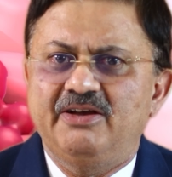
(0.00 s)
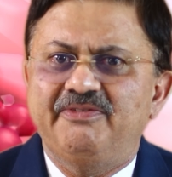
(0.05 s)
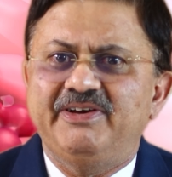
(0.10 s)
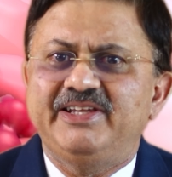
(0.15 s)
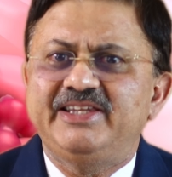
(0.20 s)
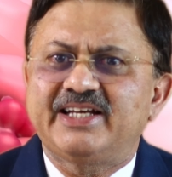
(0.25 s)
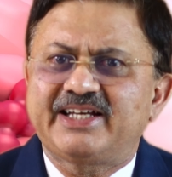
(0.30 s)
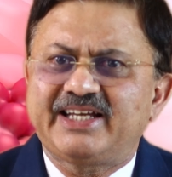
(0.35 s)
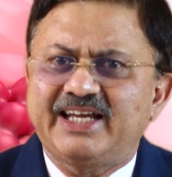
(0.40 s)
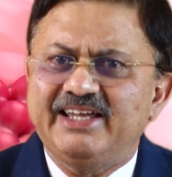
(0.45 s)

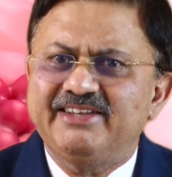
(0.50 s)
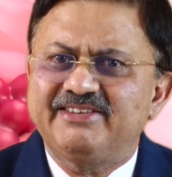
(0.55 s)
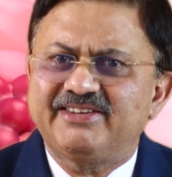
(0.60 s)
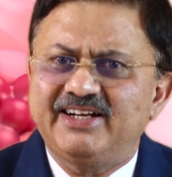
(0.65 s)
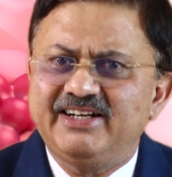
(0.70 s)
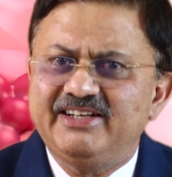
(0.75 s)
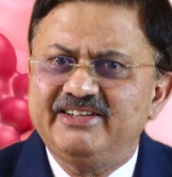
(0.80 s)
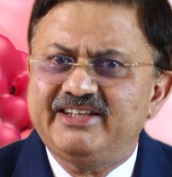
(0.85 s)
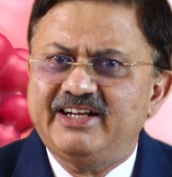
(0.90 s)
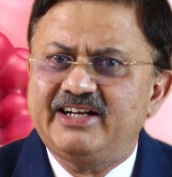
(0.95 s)
When the
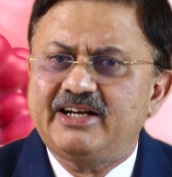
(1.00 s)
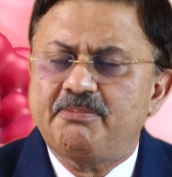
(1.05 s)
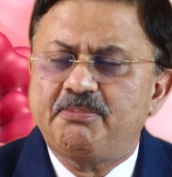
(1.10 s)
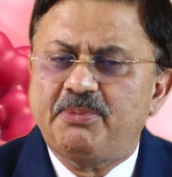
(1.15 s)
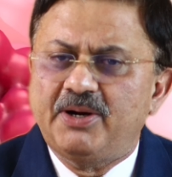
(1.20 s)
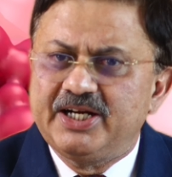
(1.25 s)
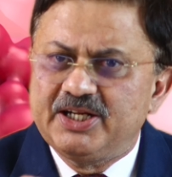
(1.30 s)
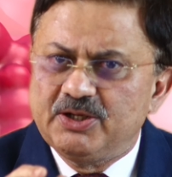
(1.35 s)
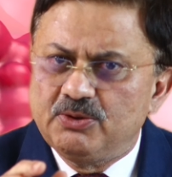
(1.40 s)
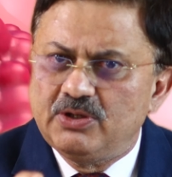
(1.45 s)
cancer is at a
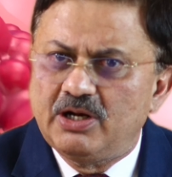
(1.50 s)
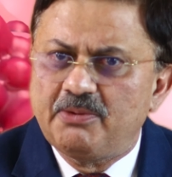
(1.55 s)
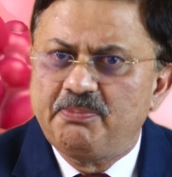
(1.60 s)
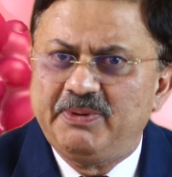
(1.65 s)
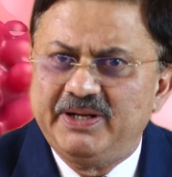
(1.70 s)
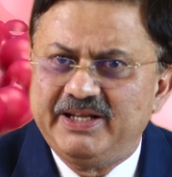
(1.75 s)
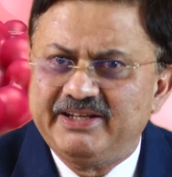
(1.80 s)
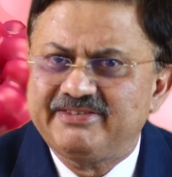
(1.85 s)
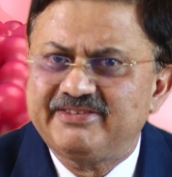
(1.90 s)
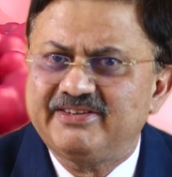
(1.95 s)
particular
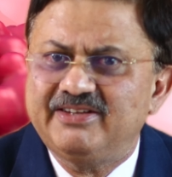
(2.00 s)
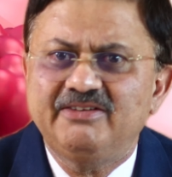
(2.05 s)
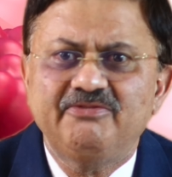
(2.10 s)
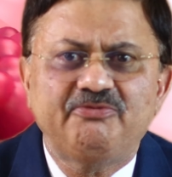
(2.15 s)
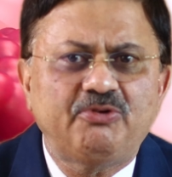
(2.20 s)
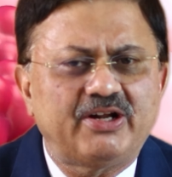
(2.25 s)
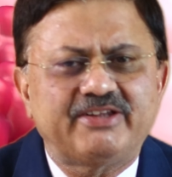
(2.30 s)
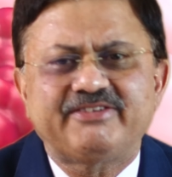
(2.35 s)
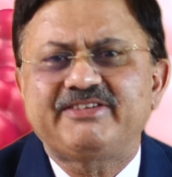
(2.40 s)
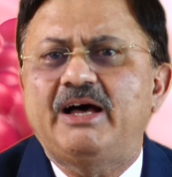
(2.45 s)
place,
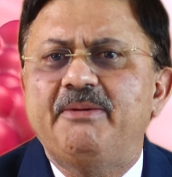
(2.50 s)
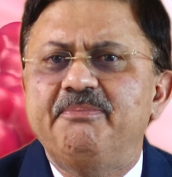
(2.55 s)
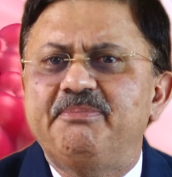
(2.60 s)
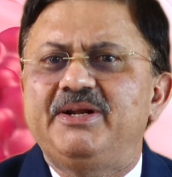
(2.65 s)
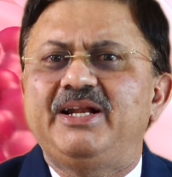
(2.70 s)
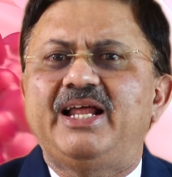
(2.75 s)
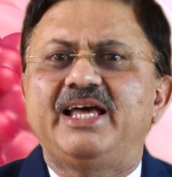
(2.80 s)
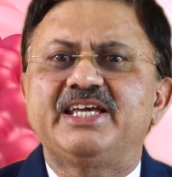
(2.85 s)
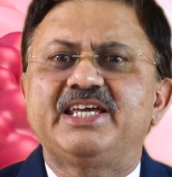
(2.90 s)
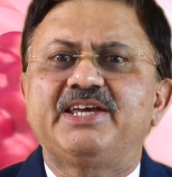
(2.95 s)
for
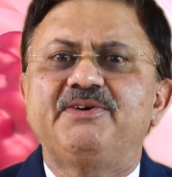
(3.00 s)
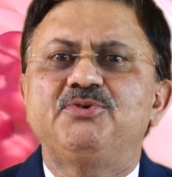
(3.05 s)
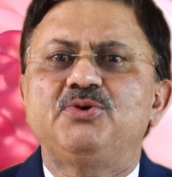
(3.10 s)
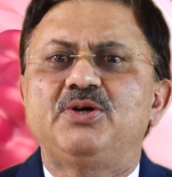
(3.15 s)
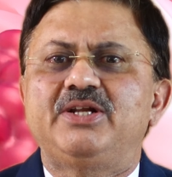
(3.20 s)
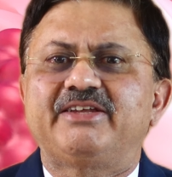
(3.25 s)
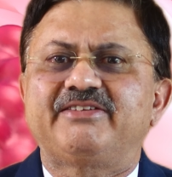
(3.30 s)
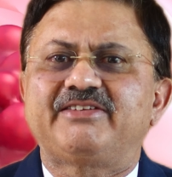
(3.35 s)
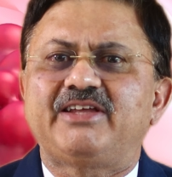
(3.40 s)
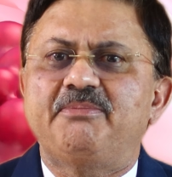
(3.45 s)
example, I give
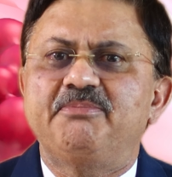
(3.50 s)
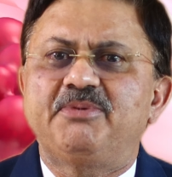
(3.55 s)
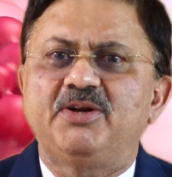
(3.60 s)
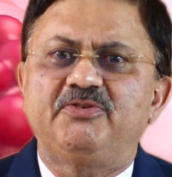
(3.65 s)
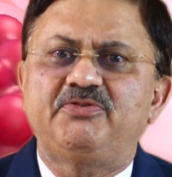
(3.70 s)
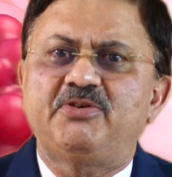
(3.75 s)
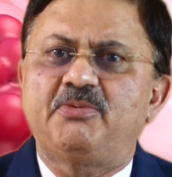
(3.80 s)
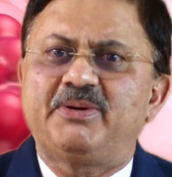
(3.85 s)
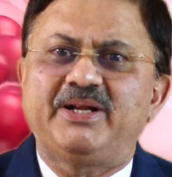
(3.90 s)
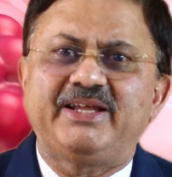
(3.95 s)
you an
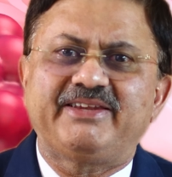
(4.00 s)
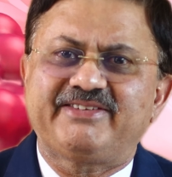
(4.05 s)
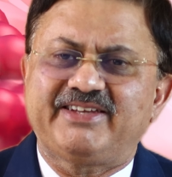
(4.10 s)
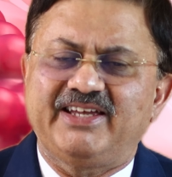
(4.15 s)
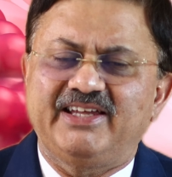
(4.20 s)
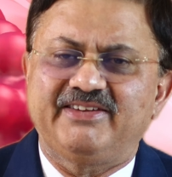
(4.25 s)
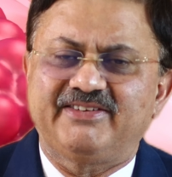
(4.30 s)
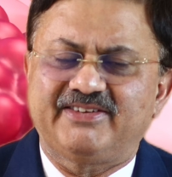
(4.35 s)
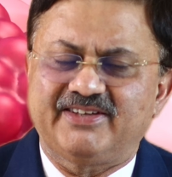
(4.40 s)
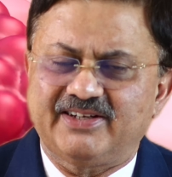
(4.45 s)
example of a breast
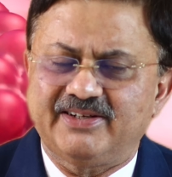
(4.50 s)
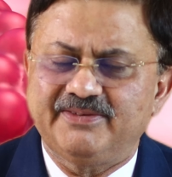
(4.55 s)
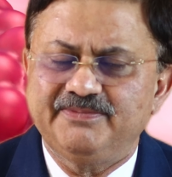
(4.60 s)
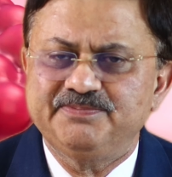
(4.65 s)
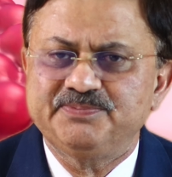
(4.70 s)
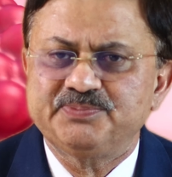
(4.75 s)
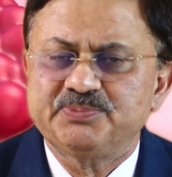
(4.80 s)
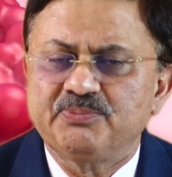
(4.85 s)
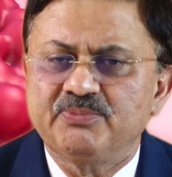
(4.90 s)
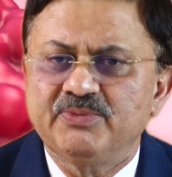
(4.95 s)
cancer,
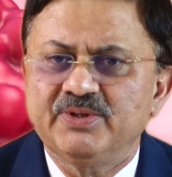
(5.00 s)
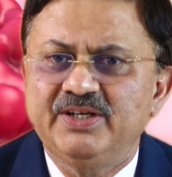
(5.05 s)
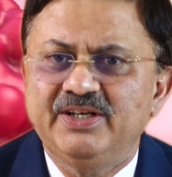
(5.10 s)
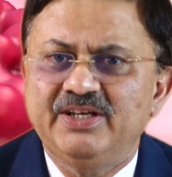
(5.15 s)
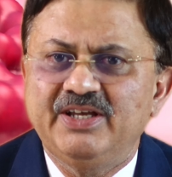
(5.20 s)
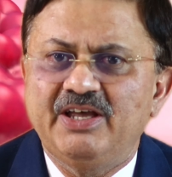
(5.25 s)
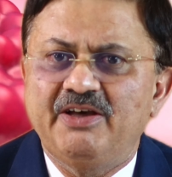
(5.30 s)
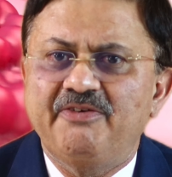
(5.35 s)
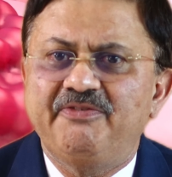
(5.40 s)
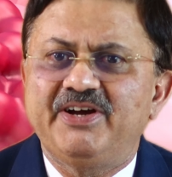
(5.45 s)

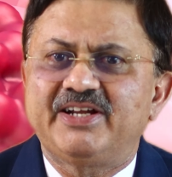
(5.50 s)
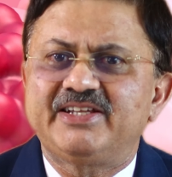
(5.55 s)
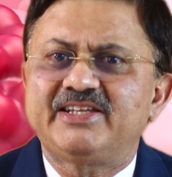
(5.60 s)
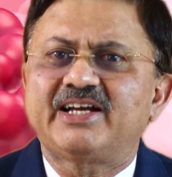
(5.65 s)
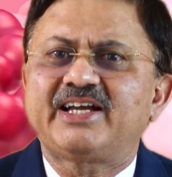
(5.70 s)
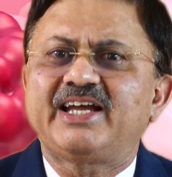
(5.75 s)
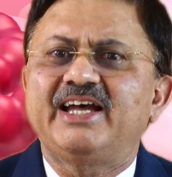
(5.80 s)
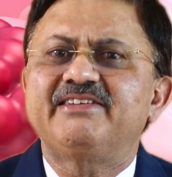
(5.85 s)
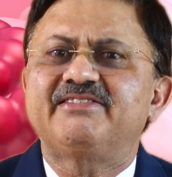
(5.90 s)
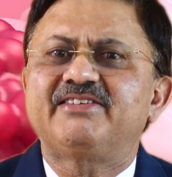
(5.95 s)
where
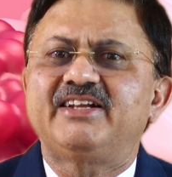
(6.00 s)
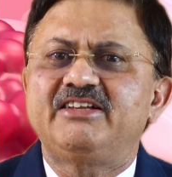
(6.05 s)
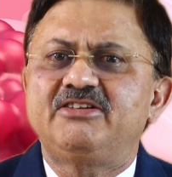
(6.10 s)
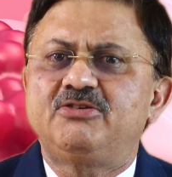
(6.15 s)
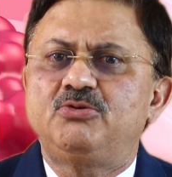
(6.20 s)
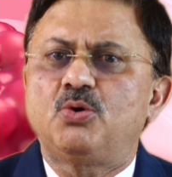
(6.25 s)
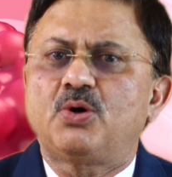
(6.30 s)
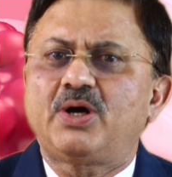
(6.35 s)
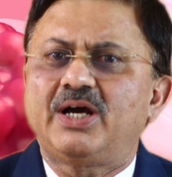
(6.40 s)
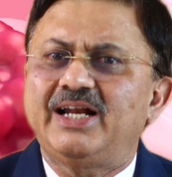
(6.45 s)
the cancer
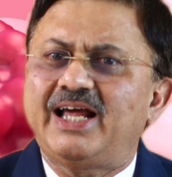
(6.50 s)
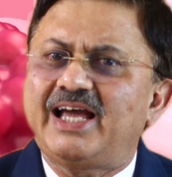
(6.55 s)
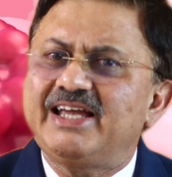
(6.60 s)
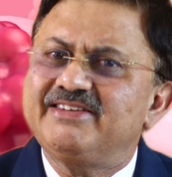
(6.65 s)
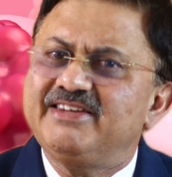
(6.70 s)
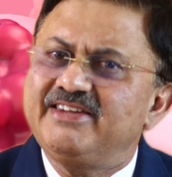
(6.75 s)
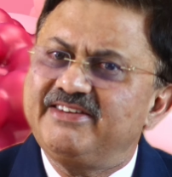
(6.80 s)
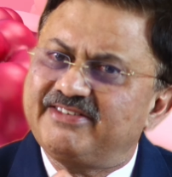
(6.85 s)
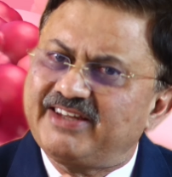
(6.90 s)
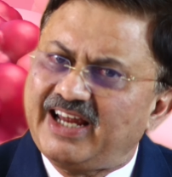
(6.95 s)
is
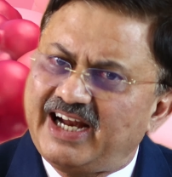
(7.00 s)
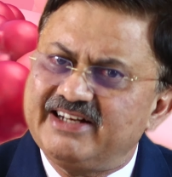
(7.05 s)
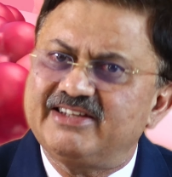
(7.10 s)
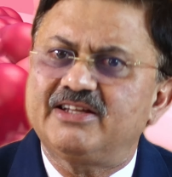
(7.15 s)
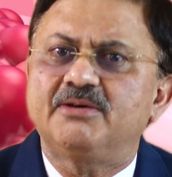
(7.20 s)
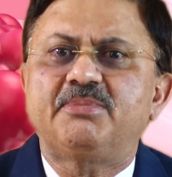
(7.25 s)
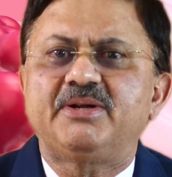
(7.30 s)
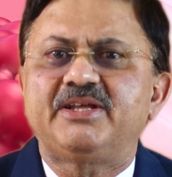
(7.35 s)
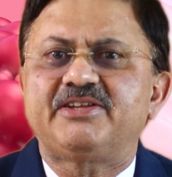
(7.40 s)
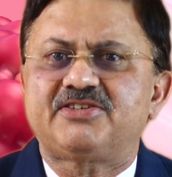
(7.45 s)
localized inside
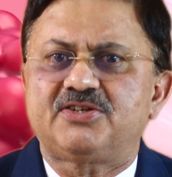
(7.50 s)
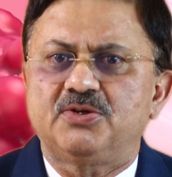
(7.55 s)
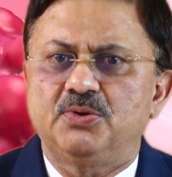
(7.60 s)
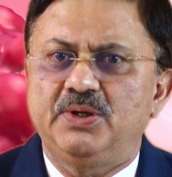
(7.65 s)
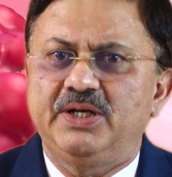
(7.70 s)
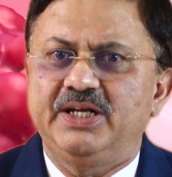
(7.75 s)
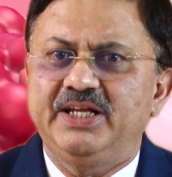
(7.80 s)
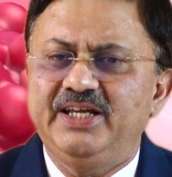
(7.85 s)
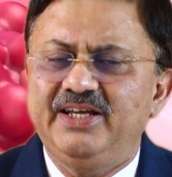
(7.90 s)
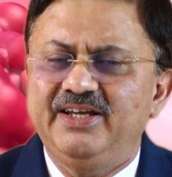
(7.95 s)
the breast
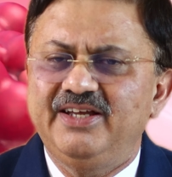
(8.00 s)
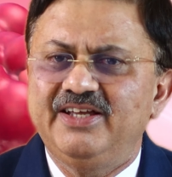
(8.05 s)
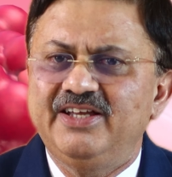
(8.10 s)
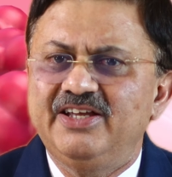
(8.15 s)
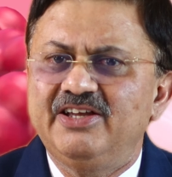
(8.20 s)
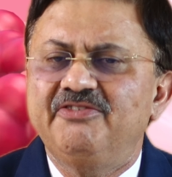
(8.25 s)
only.